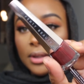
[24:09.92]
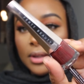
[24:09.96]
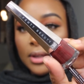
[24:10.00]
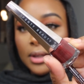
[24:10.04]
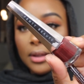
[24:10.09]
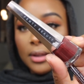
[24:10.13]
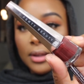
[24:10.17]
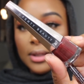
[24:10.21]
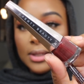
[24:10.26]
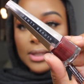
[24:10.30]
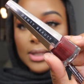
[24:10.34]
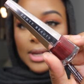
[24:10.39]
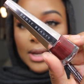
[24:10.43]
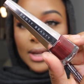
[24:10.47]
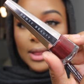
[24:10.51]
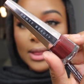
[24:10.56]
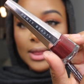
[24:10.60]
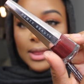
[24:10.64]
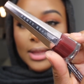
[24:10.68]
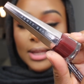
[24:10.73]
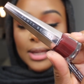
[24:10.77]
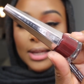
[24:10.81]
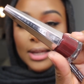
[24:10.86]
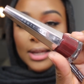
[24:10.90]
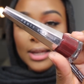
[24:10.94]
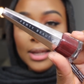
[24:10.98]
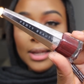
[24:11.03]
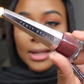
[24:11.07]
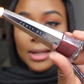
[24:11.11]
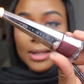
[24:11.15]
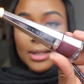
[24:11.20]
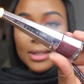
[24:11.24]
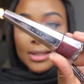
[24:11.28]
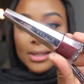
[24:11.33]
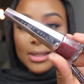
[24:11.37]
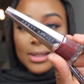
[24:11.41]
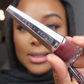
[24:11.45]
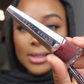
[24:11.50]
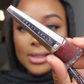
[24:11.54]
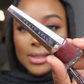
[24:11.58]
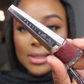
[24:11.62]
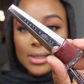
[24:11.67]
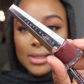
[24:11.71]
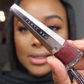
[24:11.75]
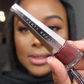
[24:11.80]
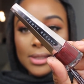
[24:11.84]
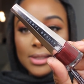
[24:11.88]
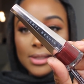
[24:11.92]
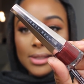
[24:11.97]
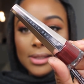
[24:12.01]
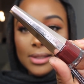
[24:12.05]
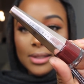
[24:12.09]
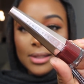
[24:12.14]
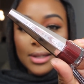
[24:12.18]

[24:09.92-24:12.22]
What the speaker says: It looks like this.